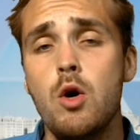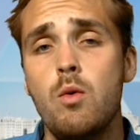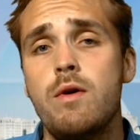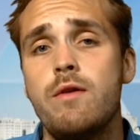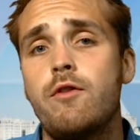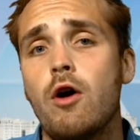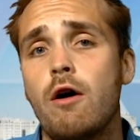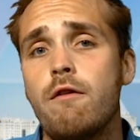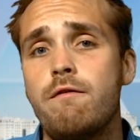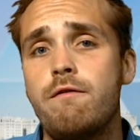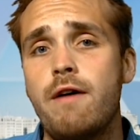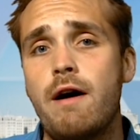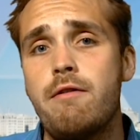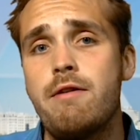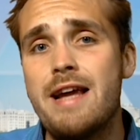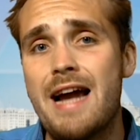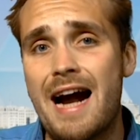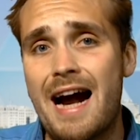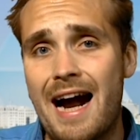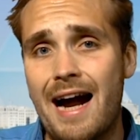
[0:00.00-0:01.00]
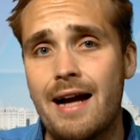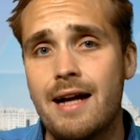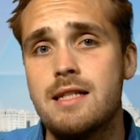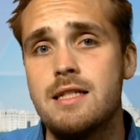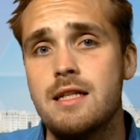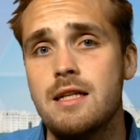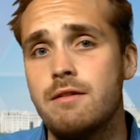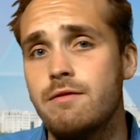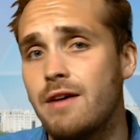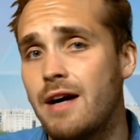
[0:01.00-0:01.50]
We've got a very
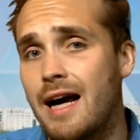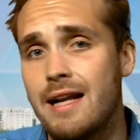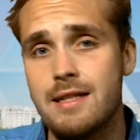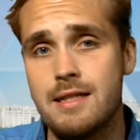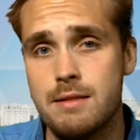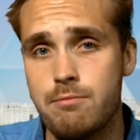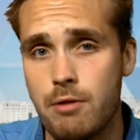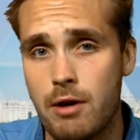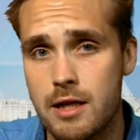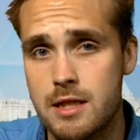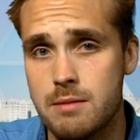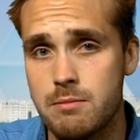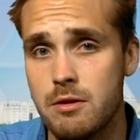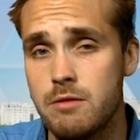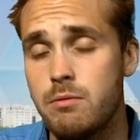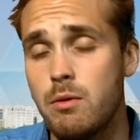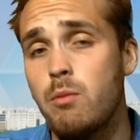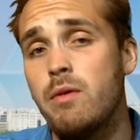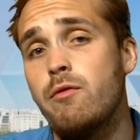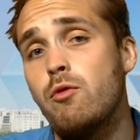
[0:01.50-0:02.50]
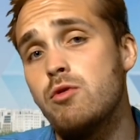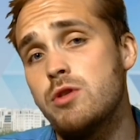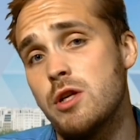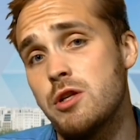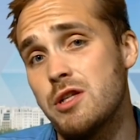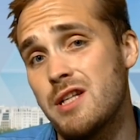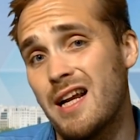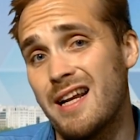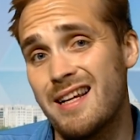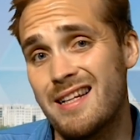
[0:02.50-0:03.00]
active anti-Brexit movement. We've also
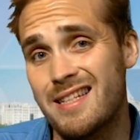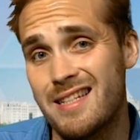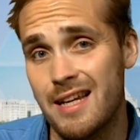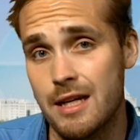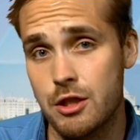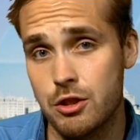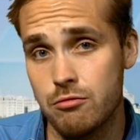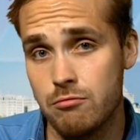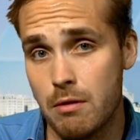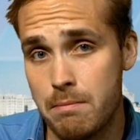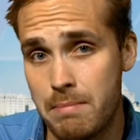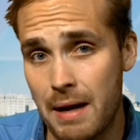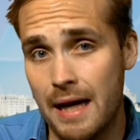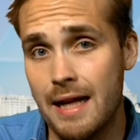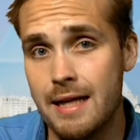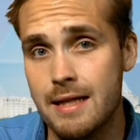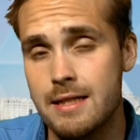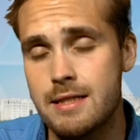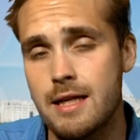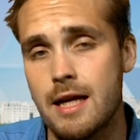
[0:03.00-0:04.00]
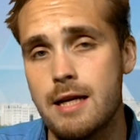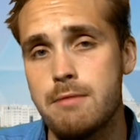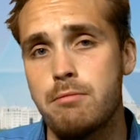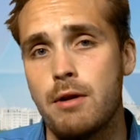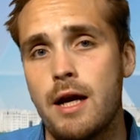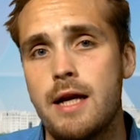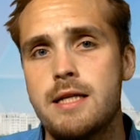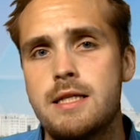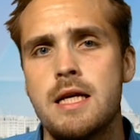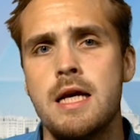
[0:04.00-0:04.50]
just had Extinction Rebellion take
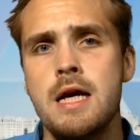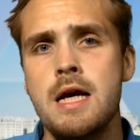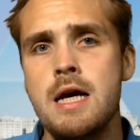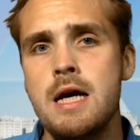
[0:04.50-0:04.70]
place.